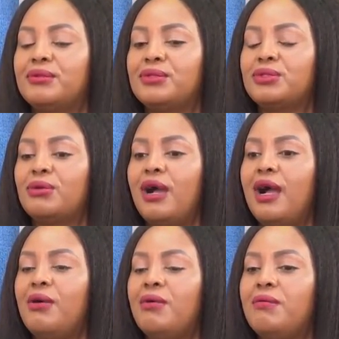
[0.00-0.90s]
So
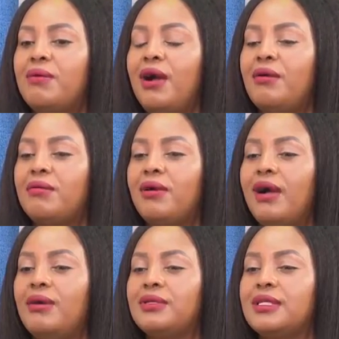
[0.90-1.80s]

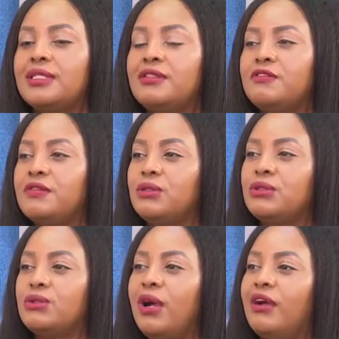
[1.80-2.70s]
how does it
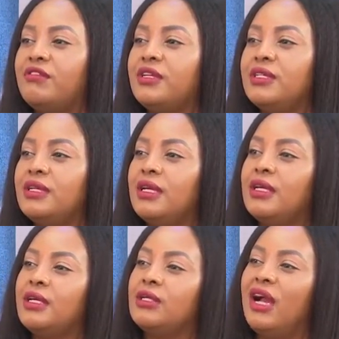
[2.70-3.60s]
feel to having
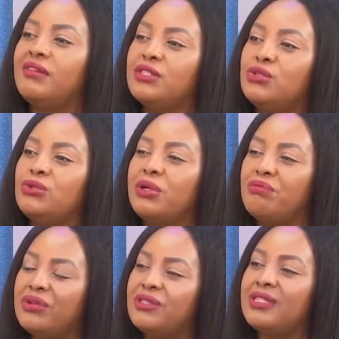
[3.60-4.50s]
to
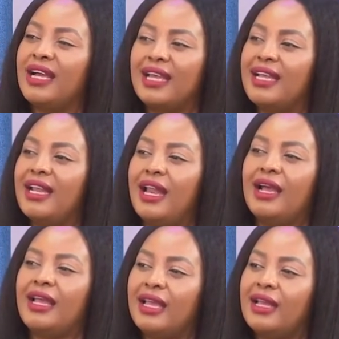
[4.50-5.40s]
rebuild again and
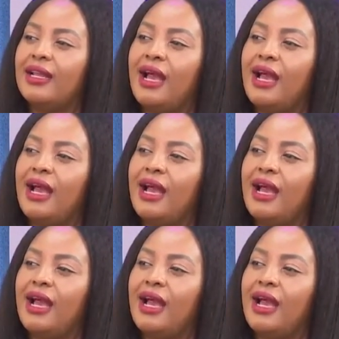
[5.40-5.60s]
again?